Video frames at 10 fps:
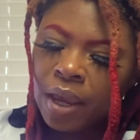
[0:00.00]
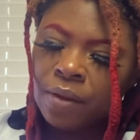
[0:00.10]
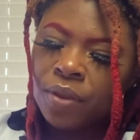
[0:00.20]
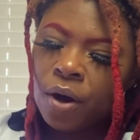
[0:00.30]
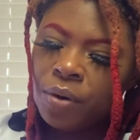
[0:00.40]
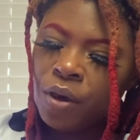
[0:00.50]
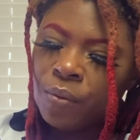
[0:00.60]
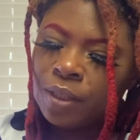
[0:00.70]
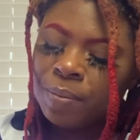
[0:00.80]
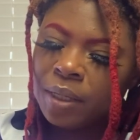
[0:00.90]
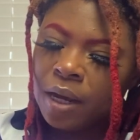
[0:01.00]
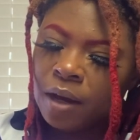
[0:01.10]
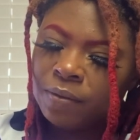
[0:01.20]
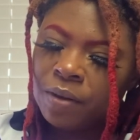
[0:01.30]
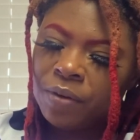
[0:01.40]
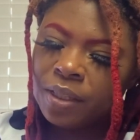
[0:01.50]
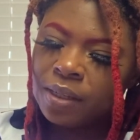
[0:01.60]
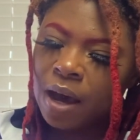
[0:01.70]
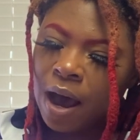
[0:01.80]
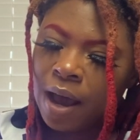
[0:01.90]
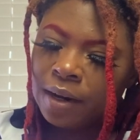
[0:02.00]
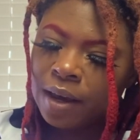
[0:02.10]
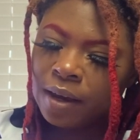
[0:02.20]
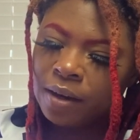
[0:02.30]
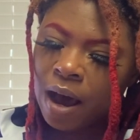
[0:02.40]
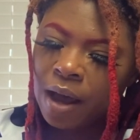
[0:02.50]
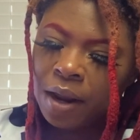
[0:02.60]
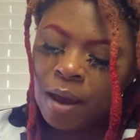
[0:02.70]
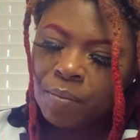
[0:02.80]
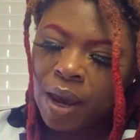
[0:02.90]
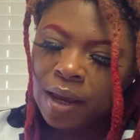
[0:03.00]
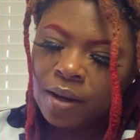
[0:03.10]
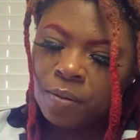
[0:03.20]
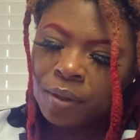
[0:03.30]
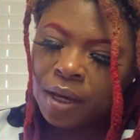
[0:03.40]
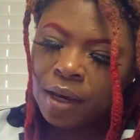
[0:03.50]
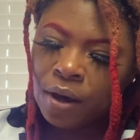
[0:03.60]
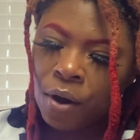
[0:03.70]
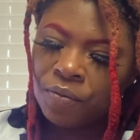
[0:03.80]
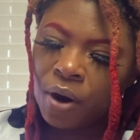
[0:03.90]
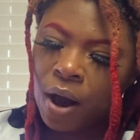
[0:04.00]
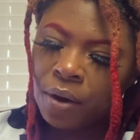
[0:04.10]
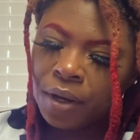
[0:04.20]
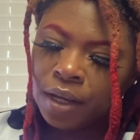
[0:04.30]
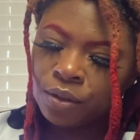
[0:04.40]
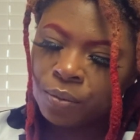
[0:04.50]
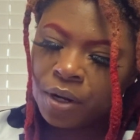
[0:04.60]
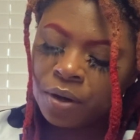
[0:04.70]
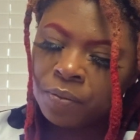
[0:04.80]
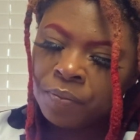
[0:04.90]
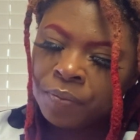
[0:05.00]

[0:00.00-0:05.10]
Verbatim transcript: And though he was beloved of his God, and God had made him king over all Israel,